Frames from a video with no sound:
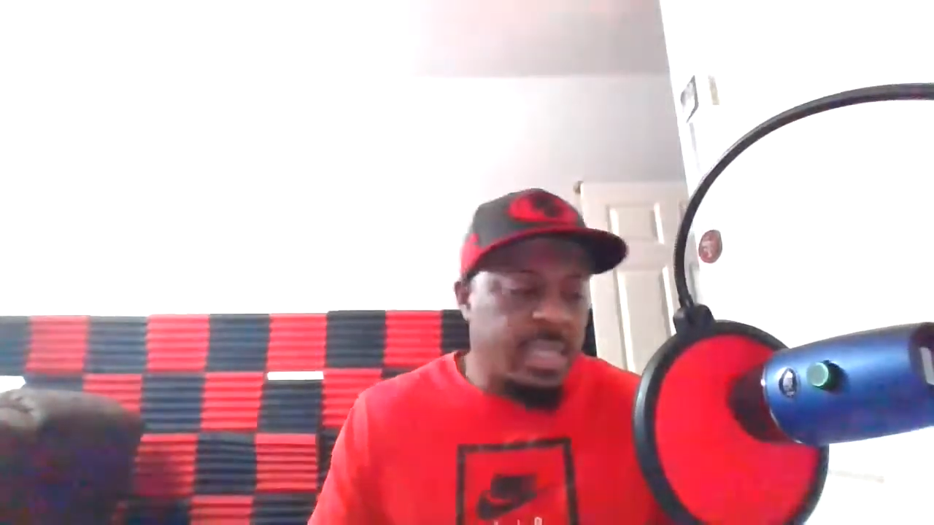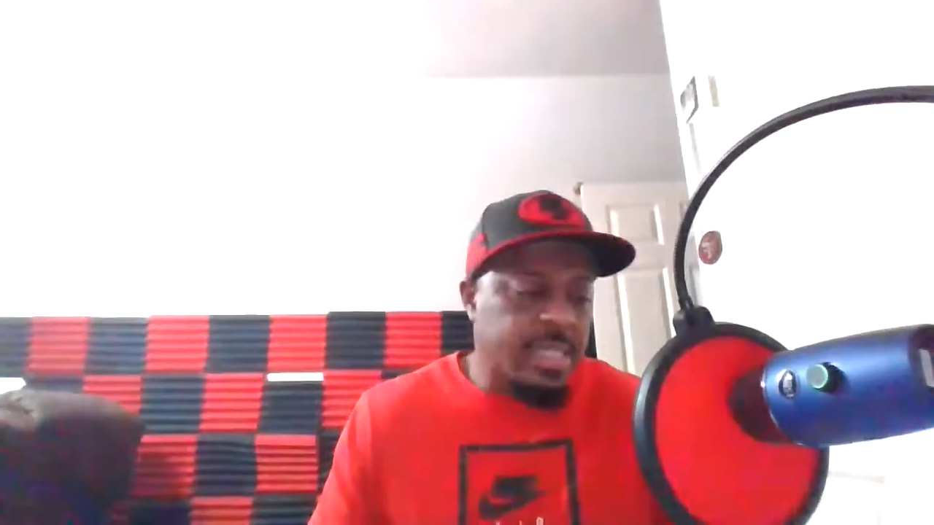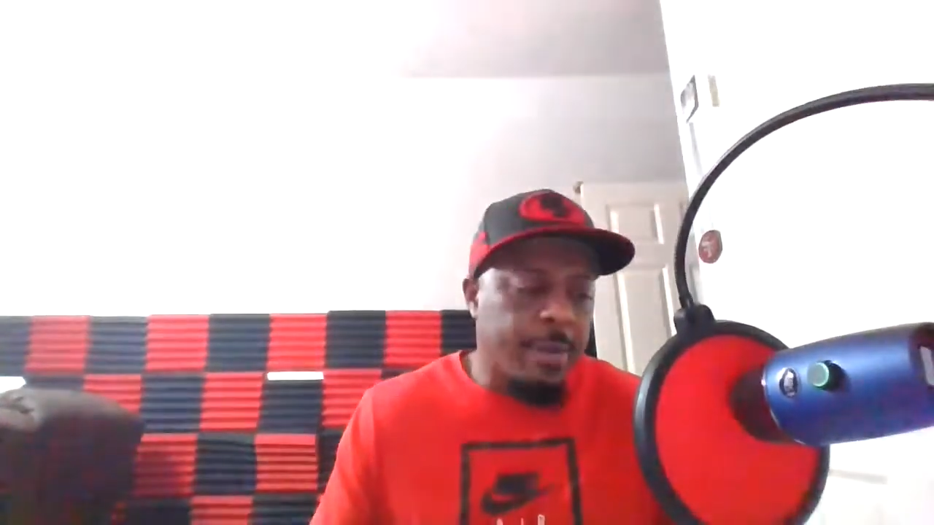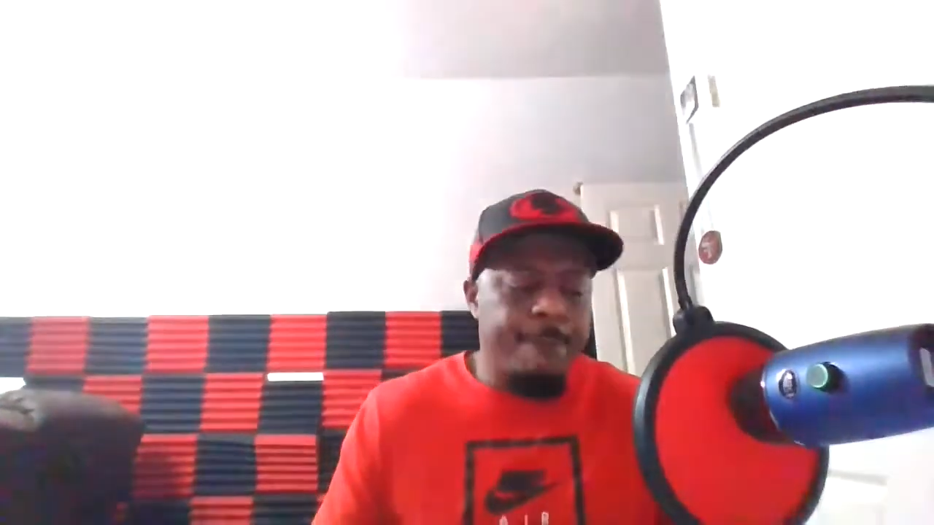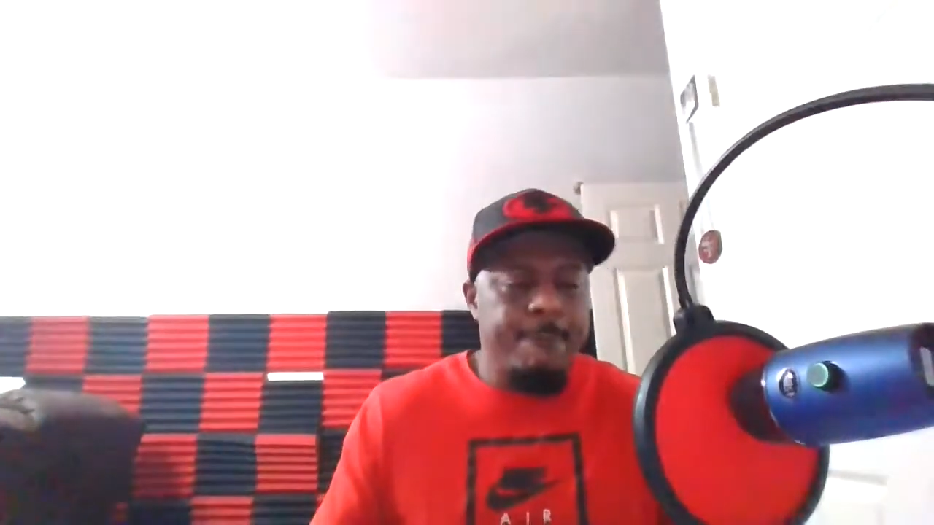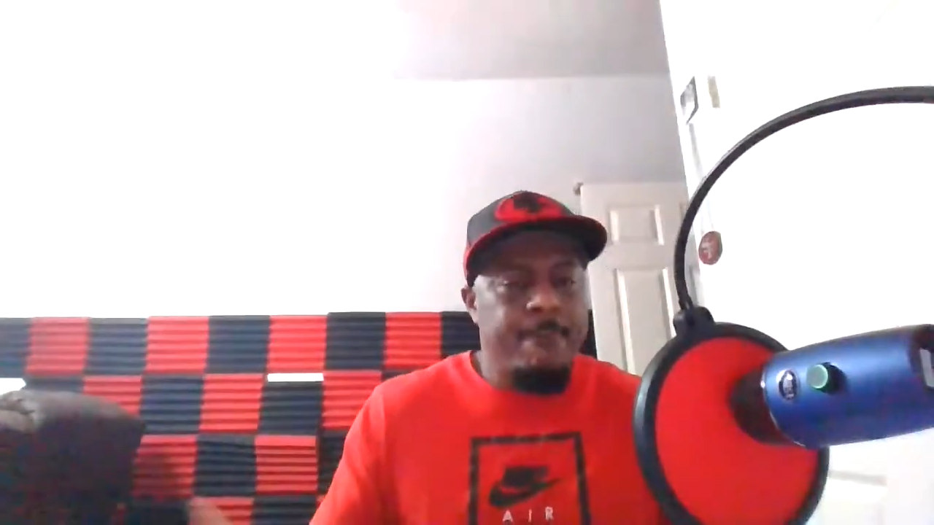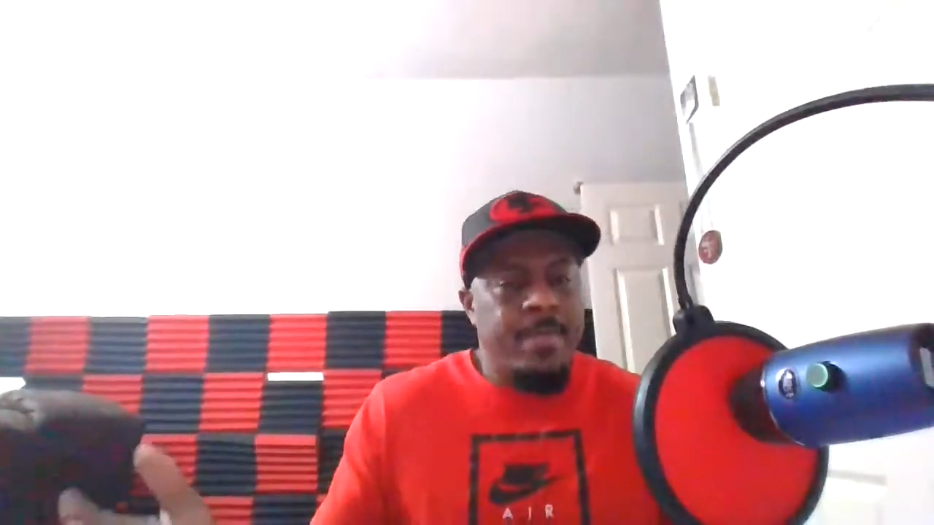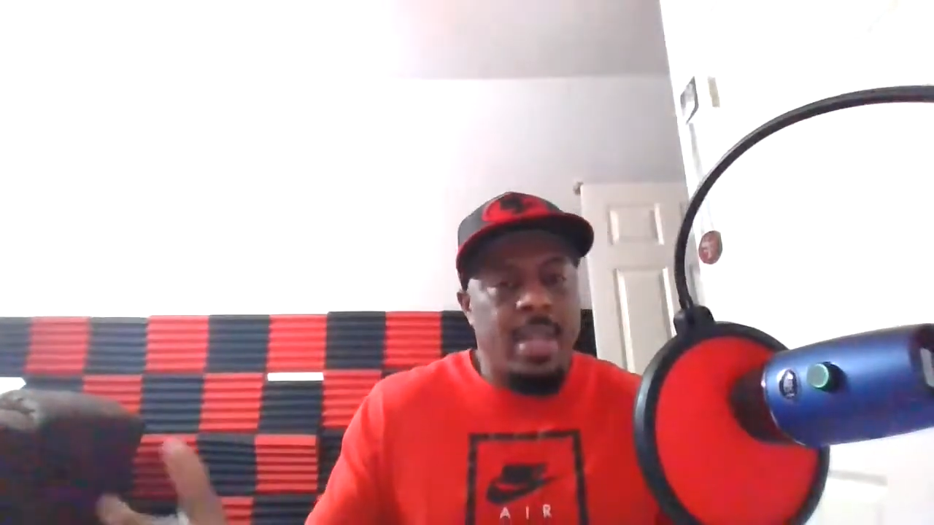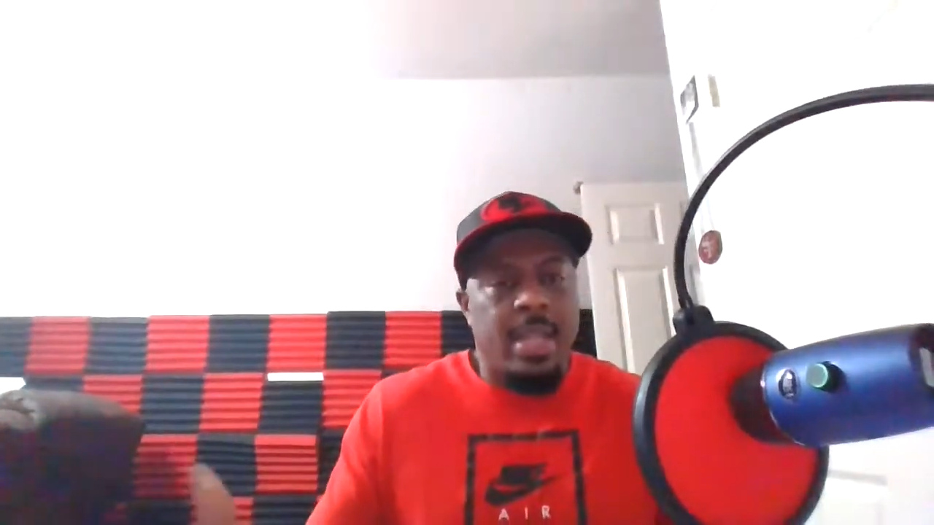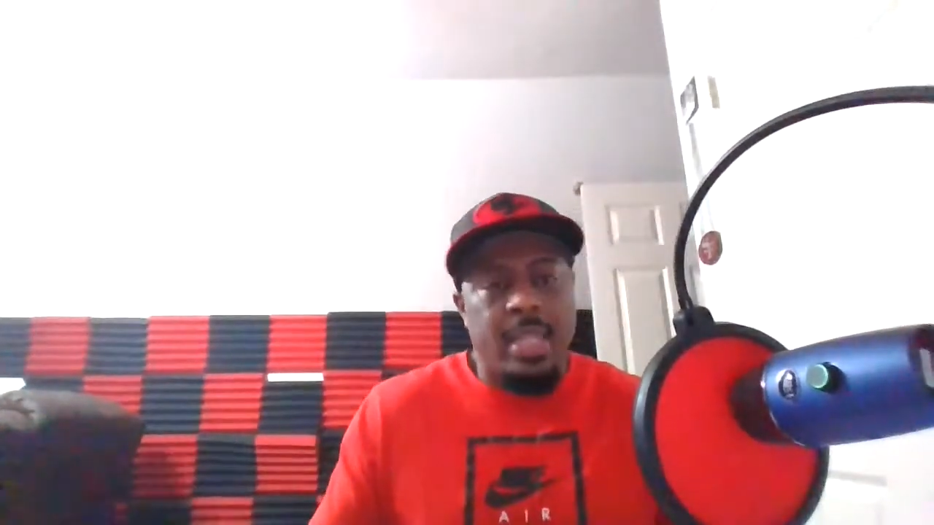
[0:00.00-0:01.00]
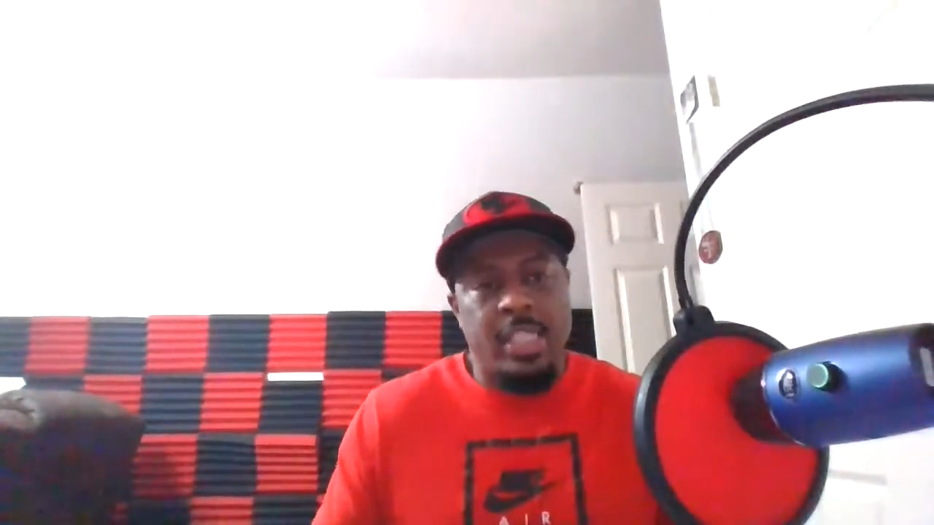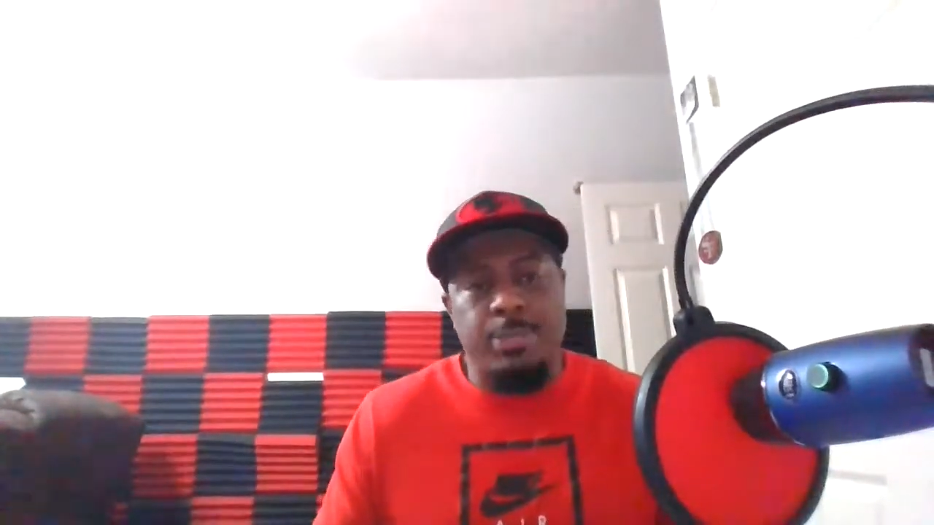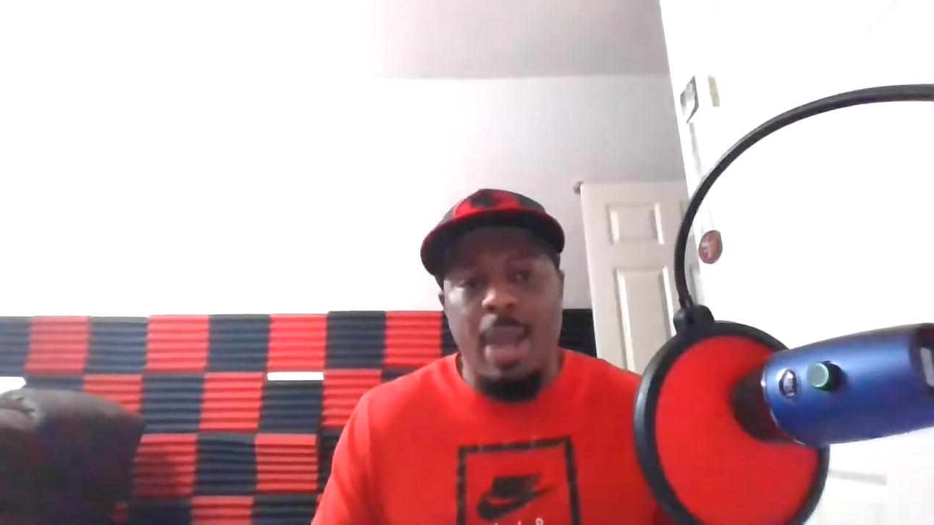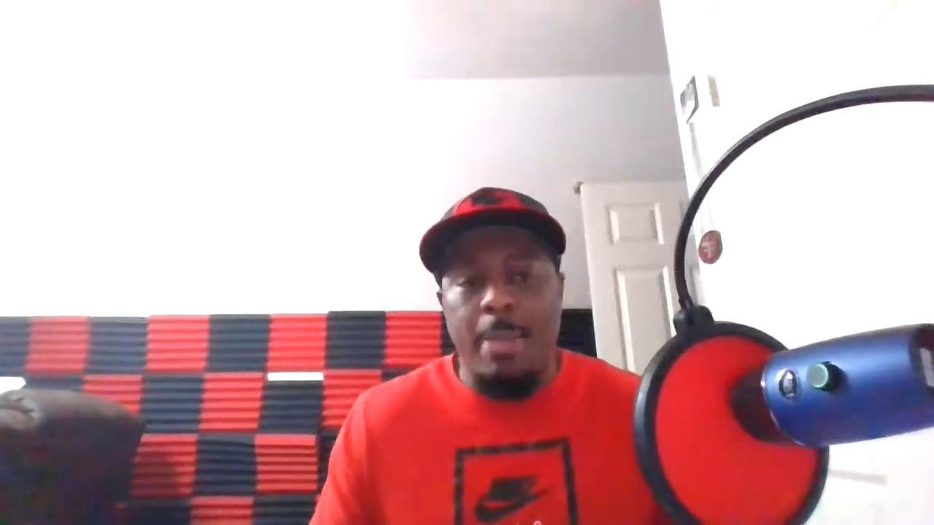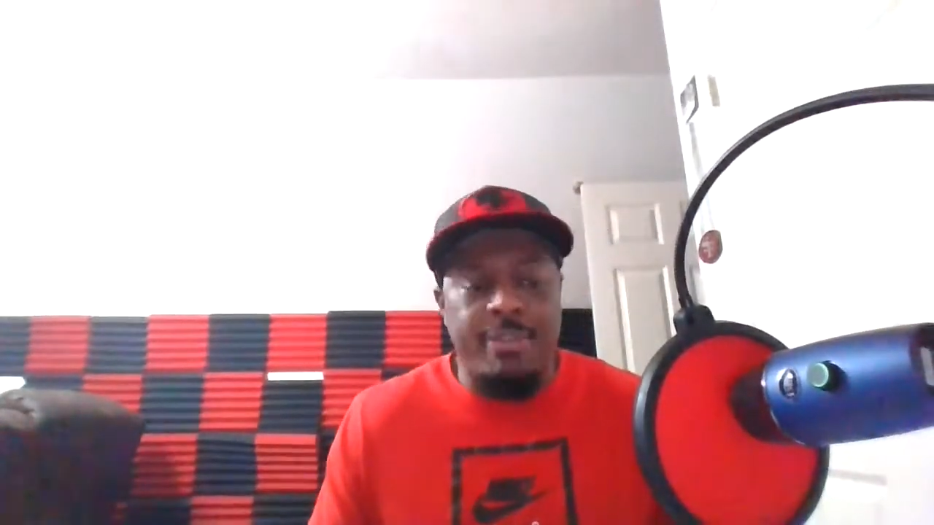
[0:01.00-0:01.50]
So this
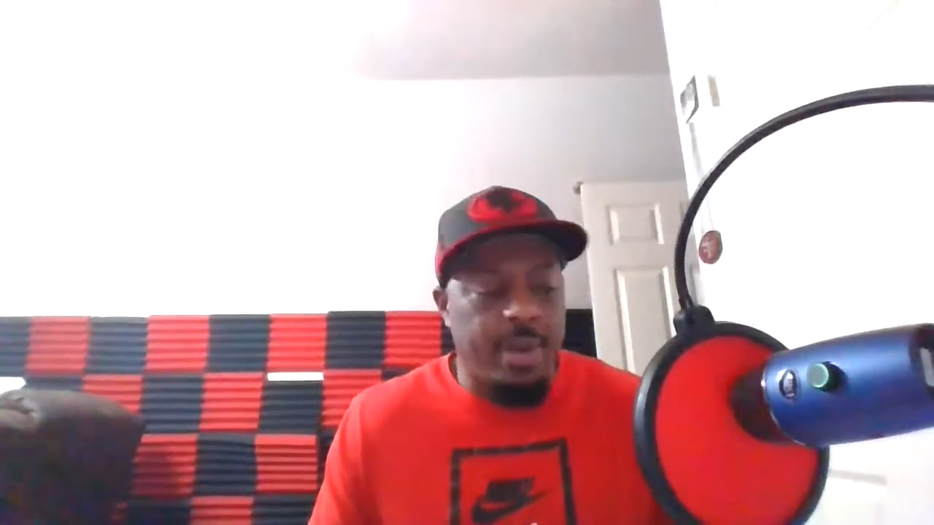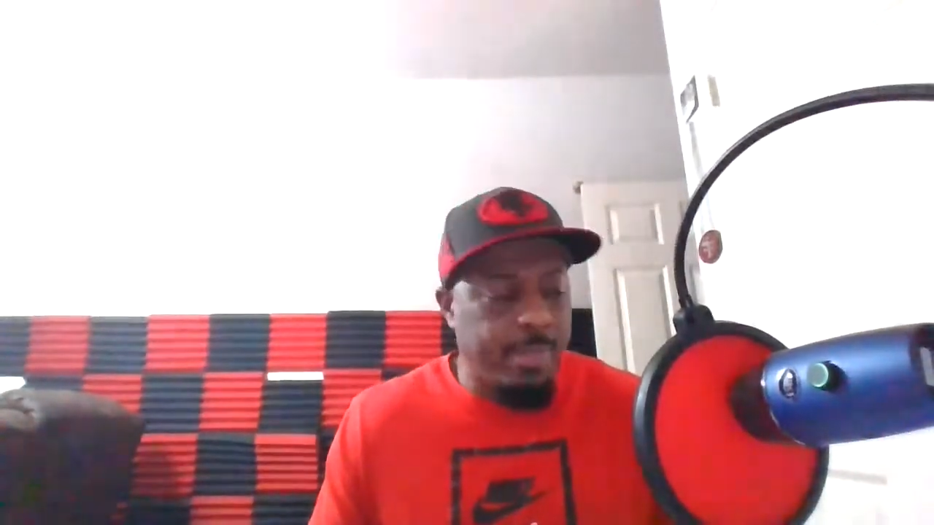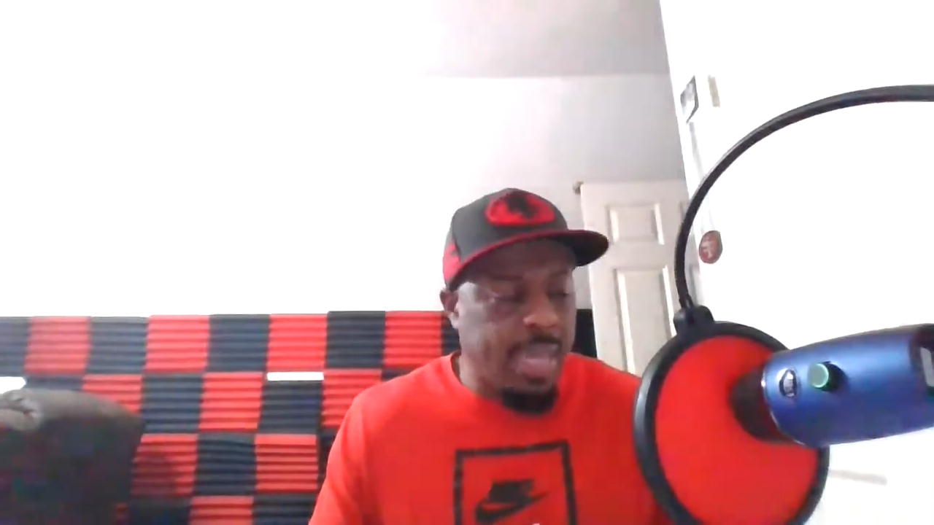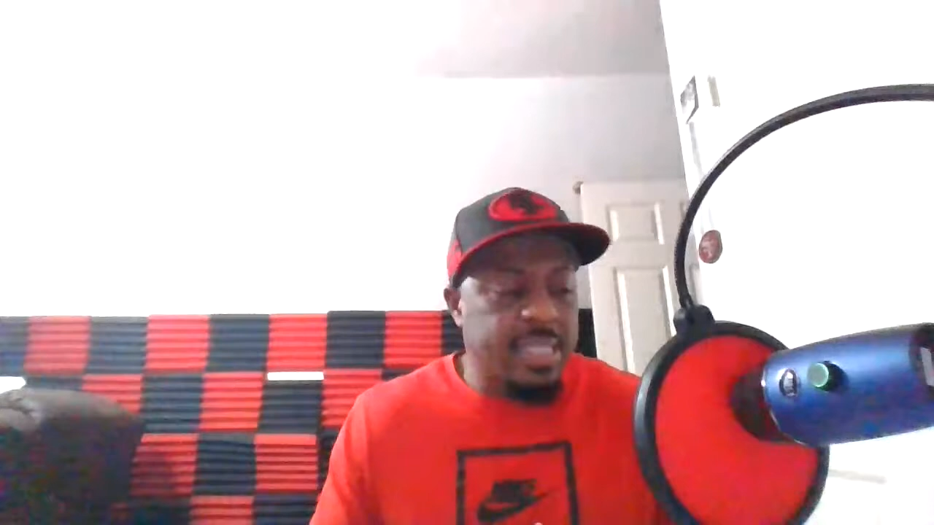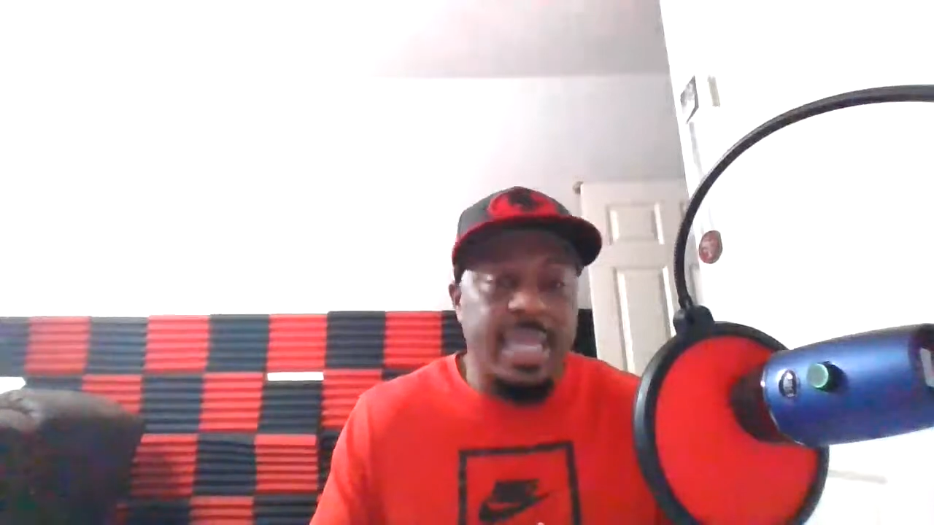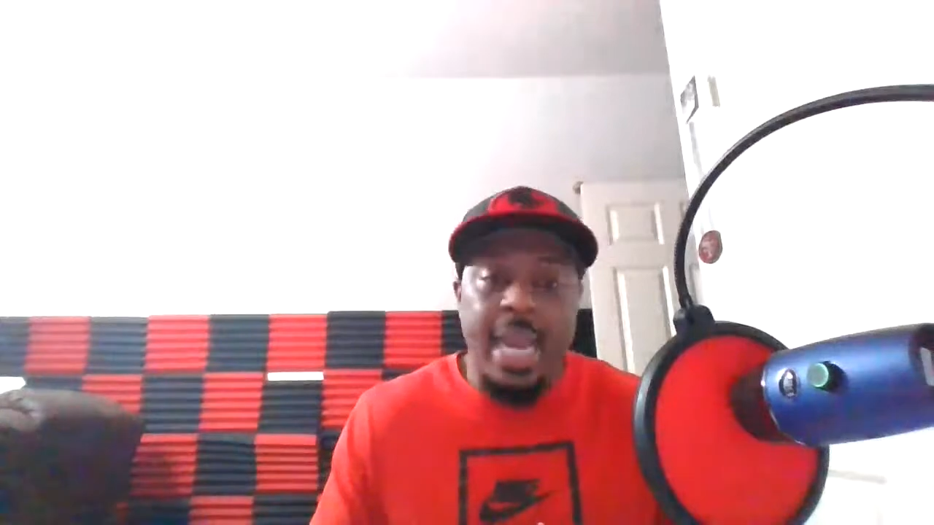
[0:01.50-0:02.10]
is probably for the best,